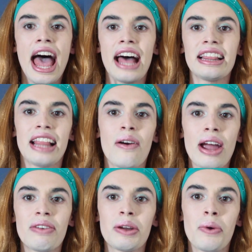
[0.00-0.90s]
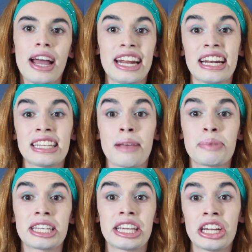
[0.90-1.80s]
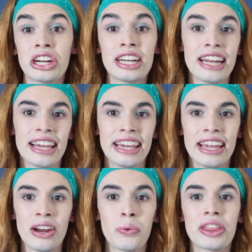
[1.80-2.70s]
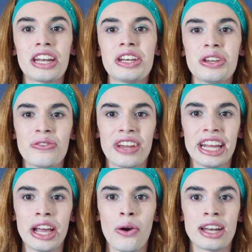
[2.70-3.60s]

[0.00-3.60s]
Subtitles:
Hello everyone, it is Obscure Nick here with a new video,